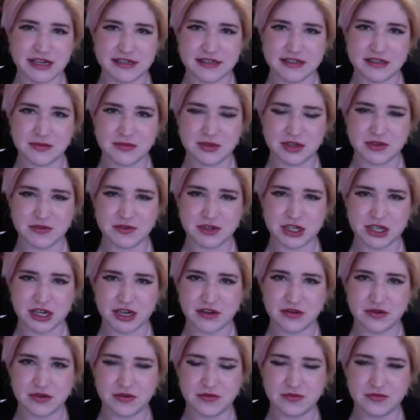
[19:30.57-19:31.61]
Somebody reached out
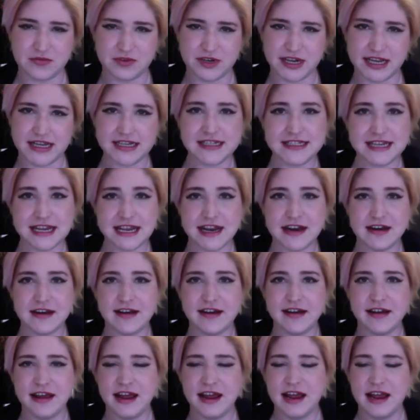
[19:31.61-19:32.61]
on LinkedIn